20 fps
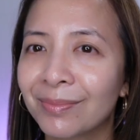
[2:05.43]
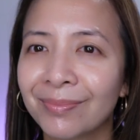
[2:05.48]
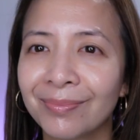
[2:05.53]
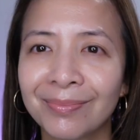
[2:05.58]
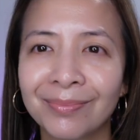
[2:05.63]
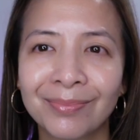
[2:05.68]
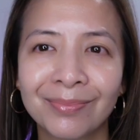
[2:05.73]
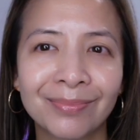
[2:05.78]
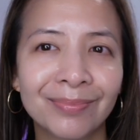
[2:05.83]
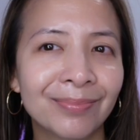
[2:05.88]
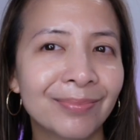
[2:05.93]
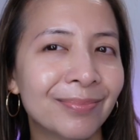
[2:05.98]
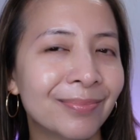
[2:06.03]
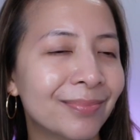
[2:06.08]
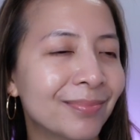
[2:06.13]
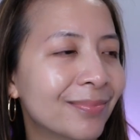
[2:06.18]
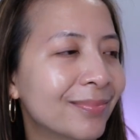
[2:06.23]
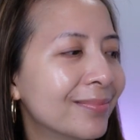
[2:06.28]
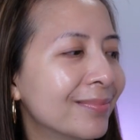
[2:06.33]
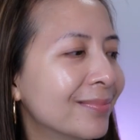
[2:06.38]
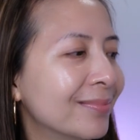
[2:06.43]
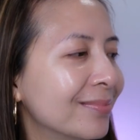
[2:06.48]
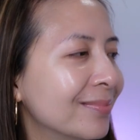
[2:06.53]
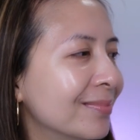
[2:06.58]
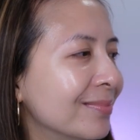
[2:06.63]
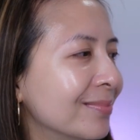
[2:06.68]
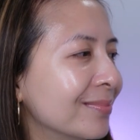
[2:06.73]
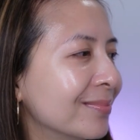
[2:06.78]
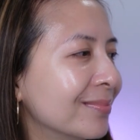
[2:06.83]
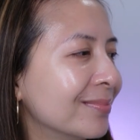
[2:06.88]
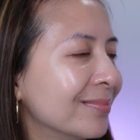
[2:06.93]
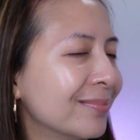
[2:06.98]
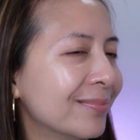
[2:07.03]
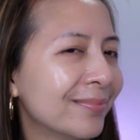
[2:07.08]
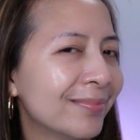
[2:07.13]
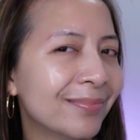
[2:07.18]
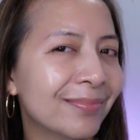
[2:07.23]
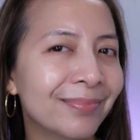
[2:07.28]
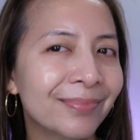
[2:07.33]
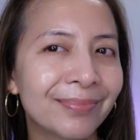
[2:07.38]

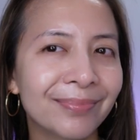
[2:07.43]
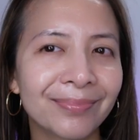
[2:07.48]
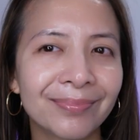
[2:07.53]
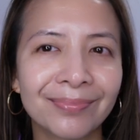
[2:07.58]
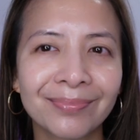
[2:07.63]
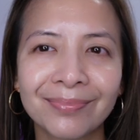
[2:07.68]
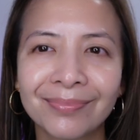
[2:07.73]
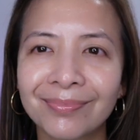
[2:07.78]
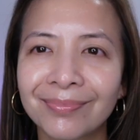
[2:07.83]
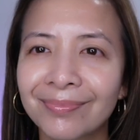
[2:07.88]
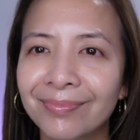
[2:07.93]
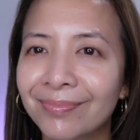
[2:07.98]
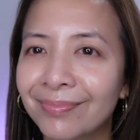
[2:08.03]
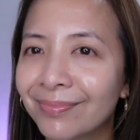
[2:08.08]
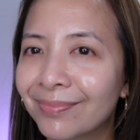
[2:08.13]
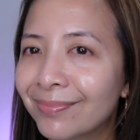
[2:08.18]
(silence)